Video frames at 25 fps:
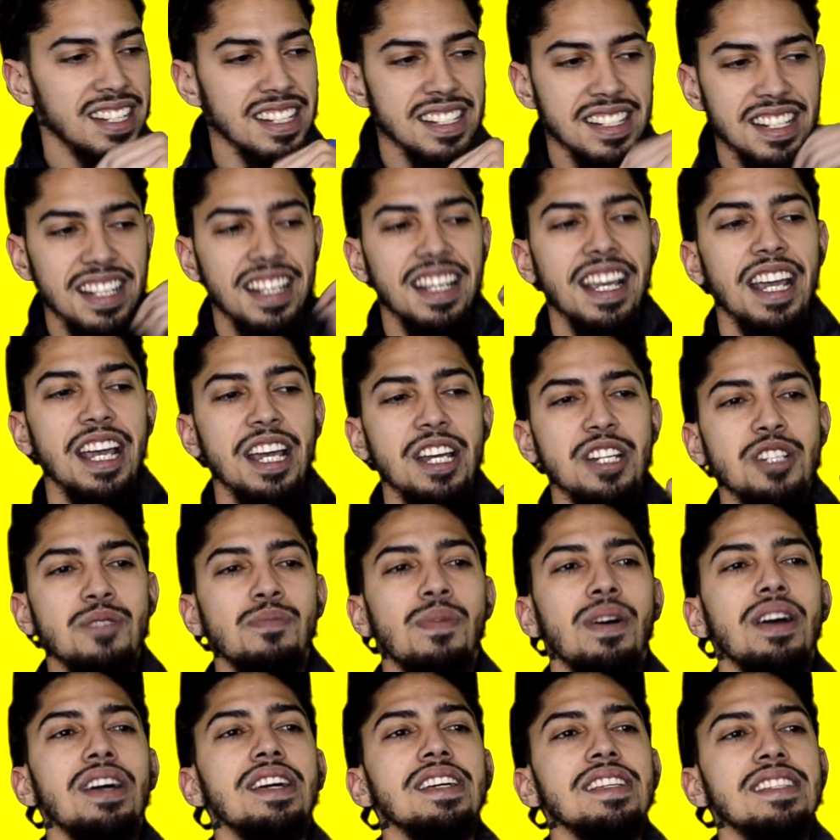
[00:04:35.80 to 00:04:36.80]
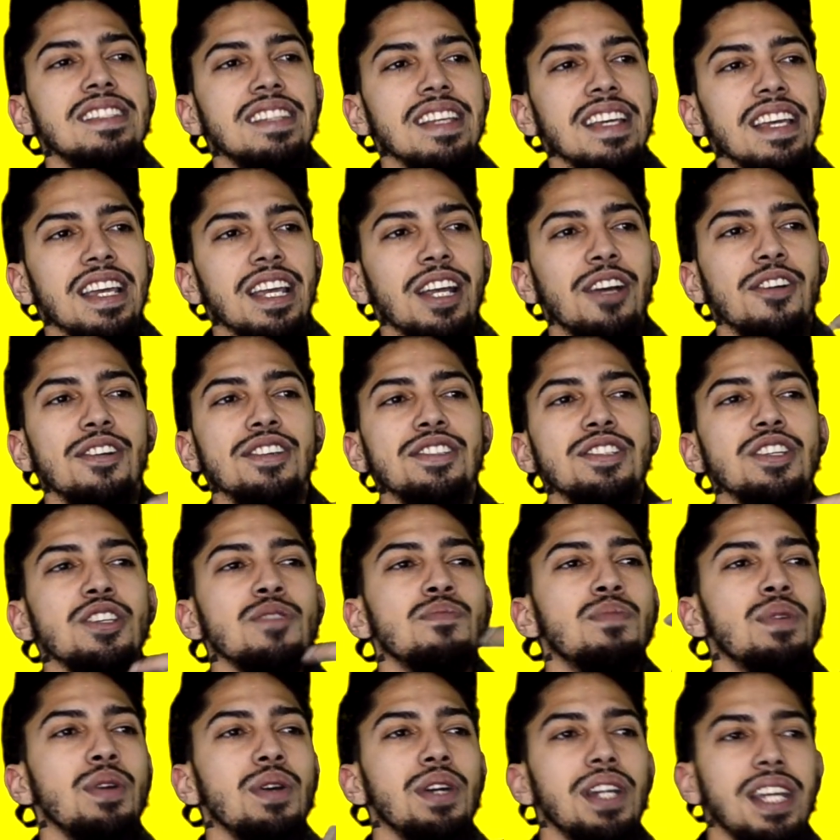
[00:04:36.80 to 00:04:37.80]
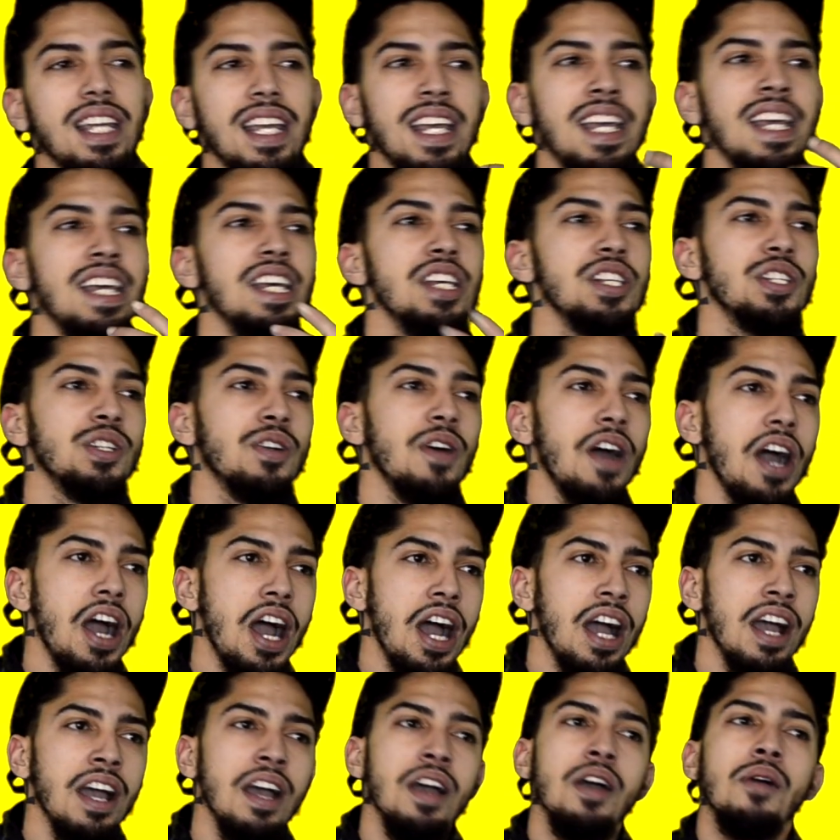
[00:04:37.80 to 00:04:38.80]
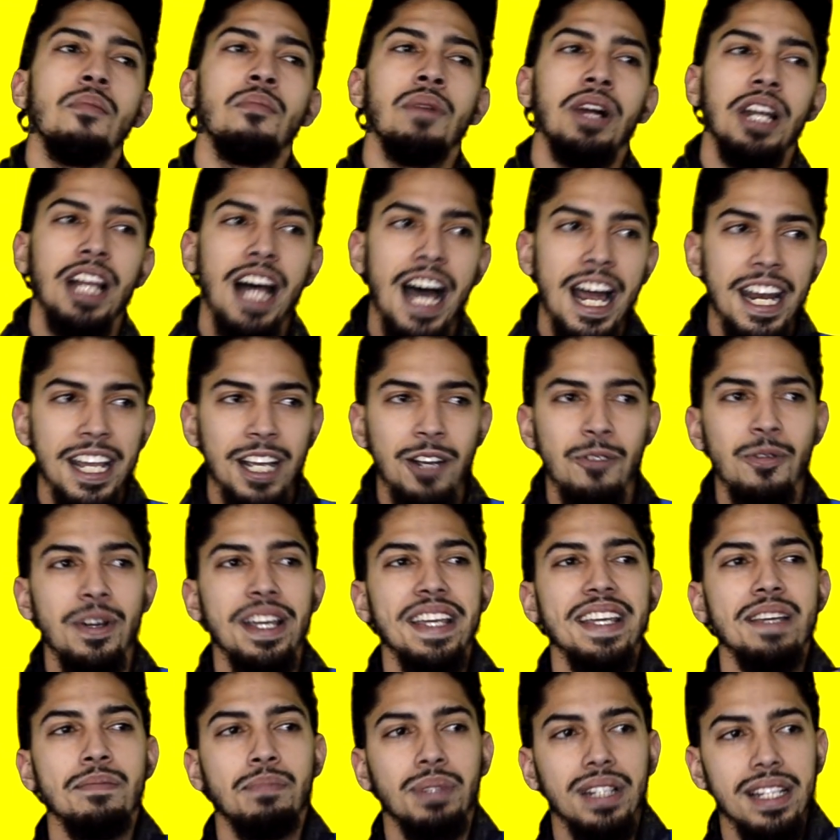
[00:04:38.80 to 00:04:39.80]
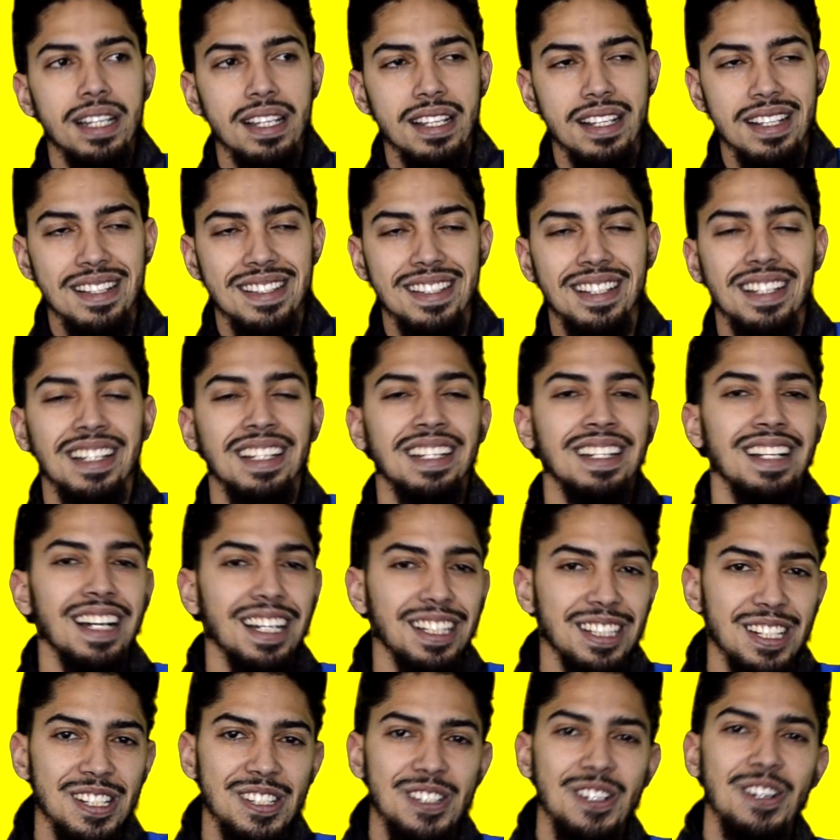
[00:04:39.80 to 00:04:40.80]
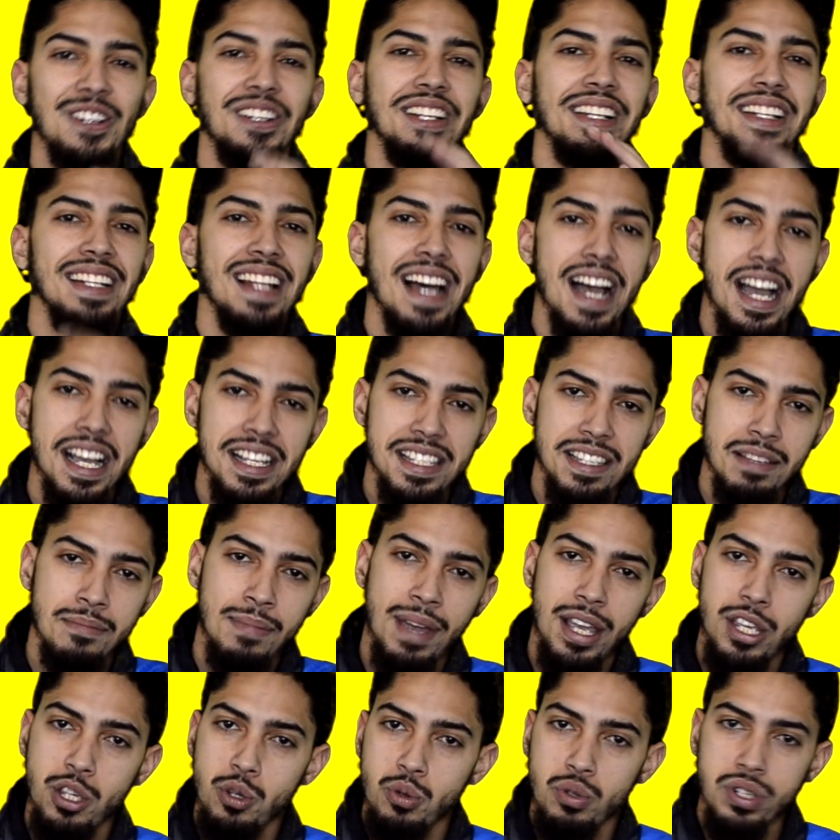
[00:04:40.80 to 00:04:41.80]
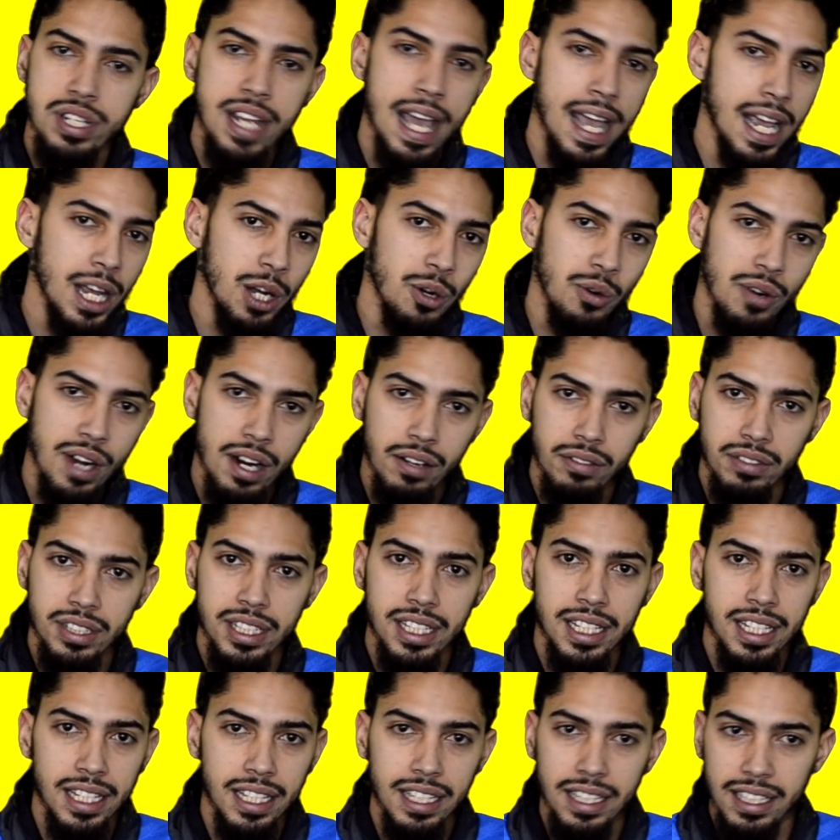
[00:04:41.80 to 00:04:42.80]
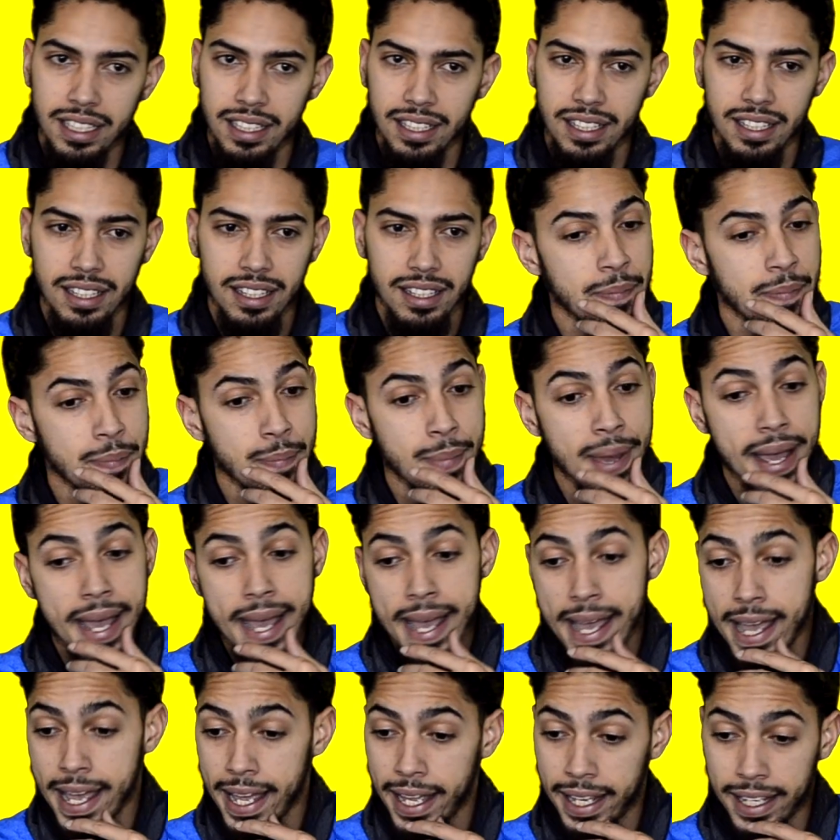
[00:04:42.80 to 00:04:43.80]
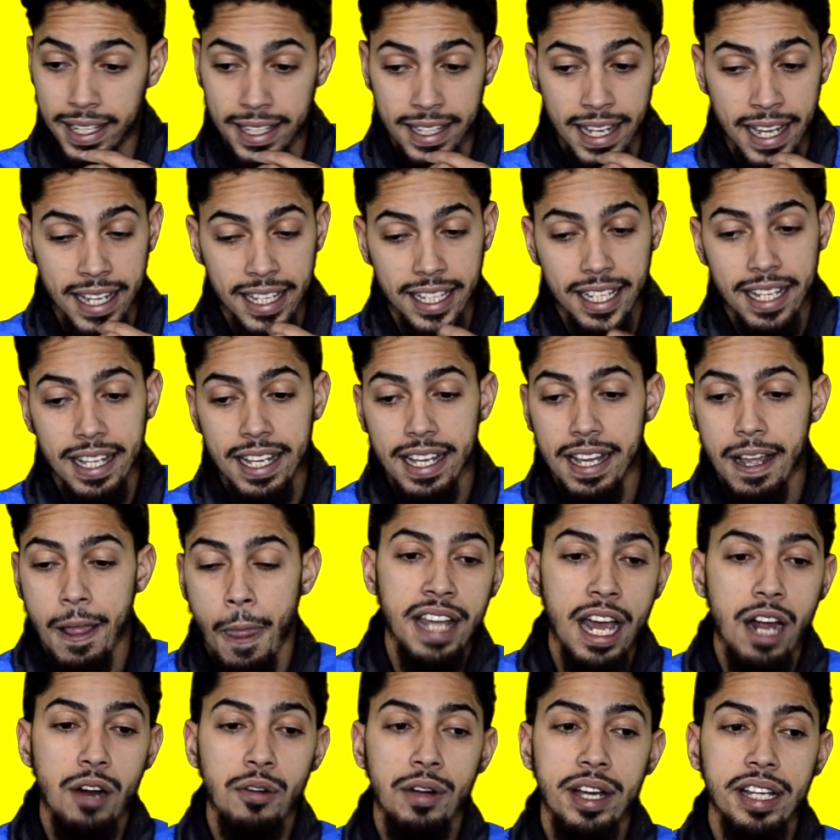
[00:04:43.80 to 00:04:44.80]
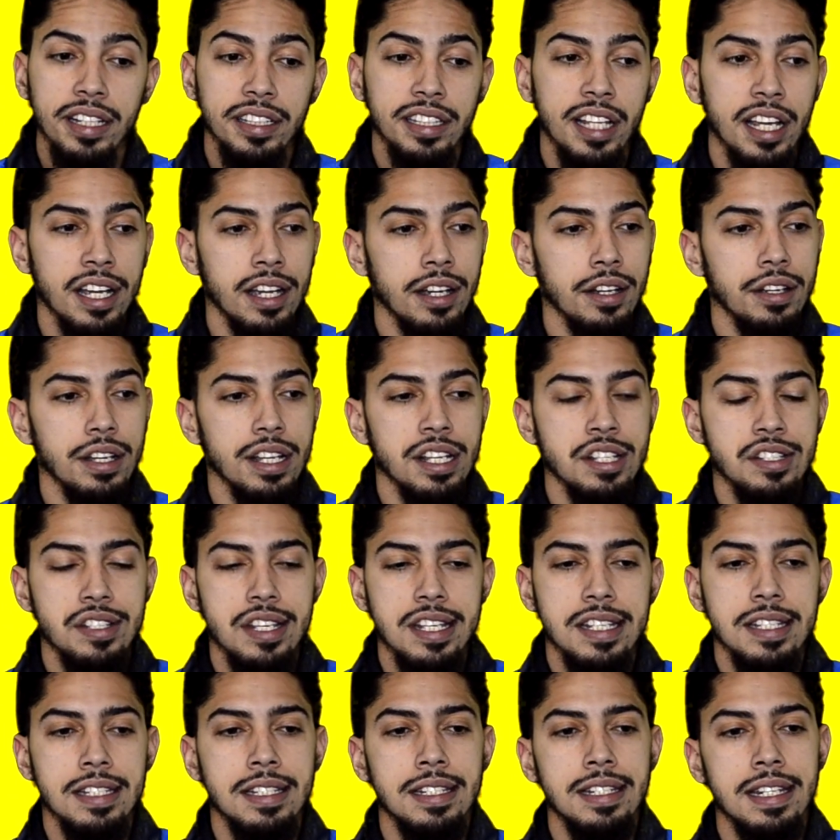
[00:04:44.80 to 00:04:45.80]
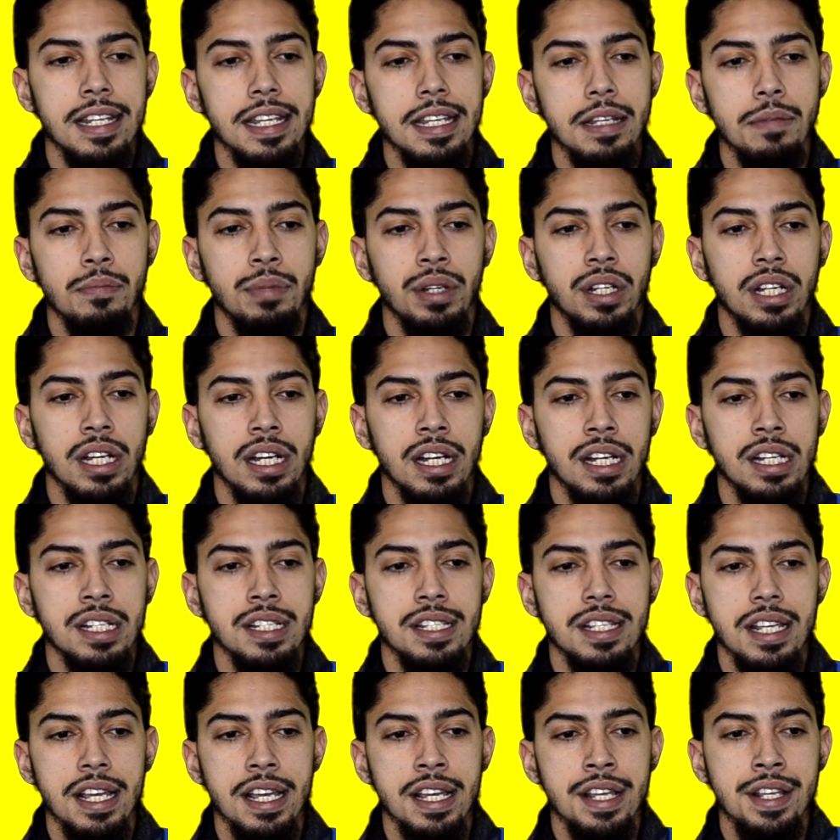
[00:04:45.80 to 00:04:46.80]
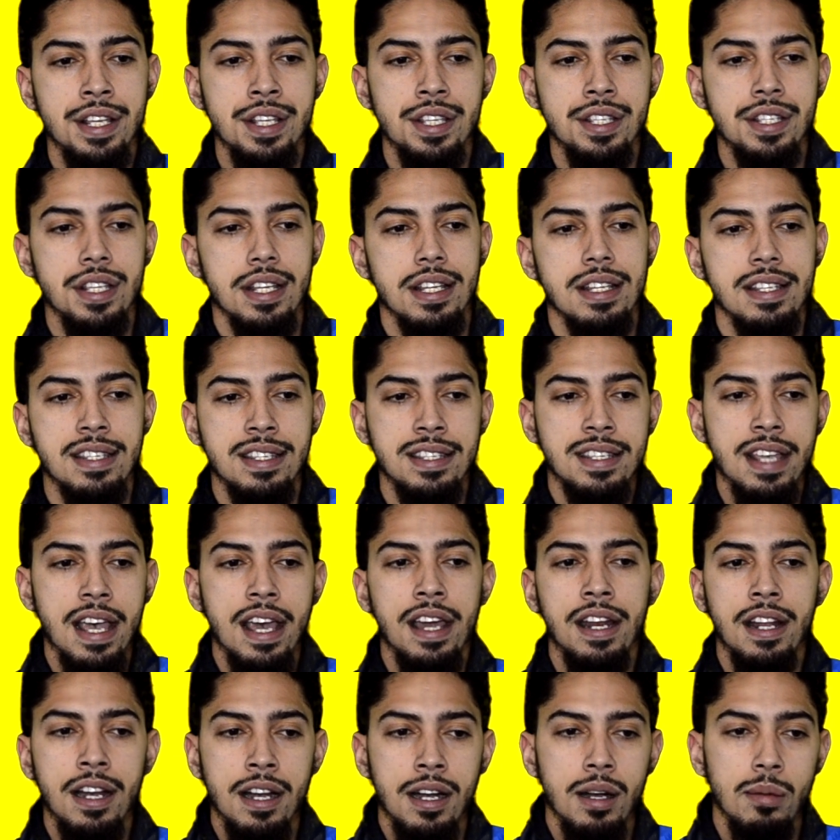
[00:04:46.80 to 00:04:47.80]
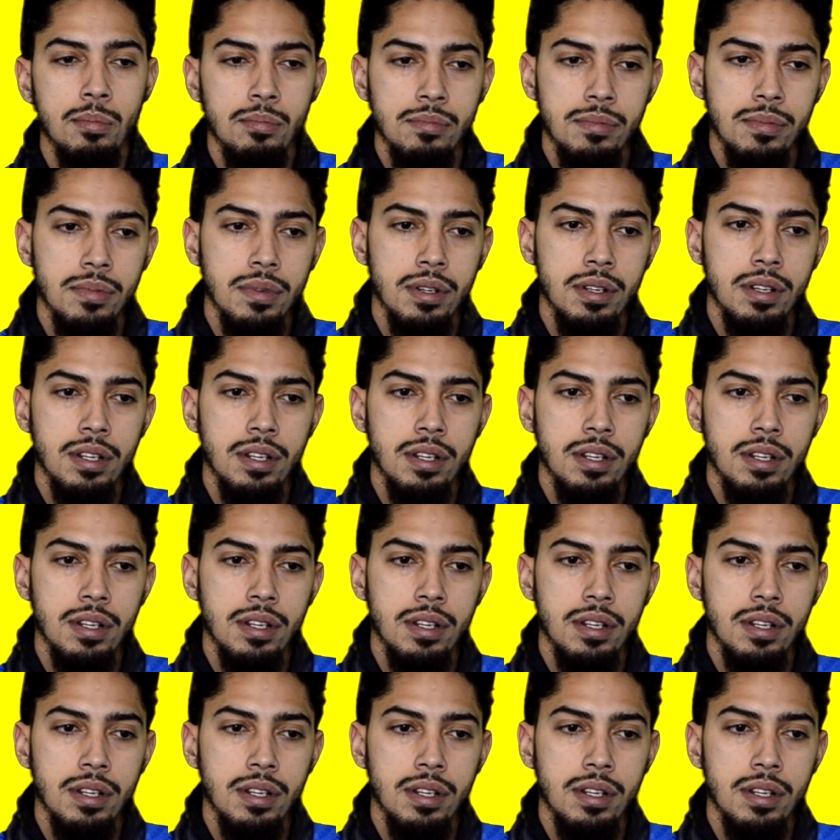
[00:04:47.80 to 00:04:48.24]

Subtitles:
Does the caged bird sing, or is there beauty in his cry? Melodic when he pleads. Conductor turn the locks and make you dangle every key. Man, like that right there is just deep because it's set up.